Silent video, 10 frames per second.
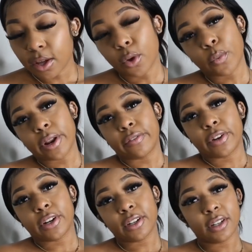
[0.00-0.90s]

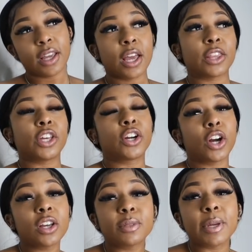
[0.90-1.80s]
Whatever. The
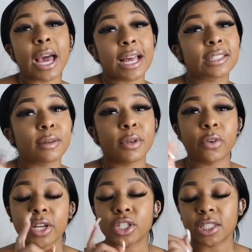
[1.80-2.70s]
girls be asking me
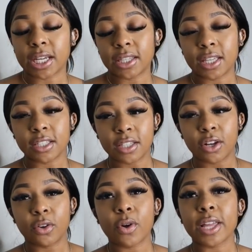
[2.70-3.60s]
questions like these
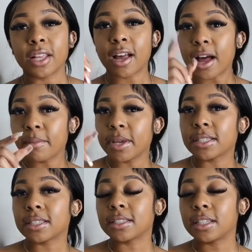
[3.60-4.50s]
though. In the
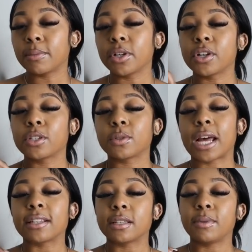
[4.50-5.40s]
comments, some of the girls was
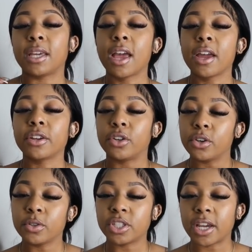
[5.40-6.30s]
asking me, do
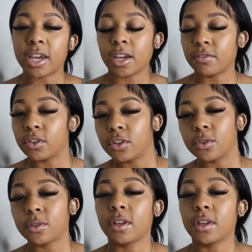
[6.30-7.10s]
you shave? Do you?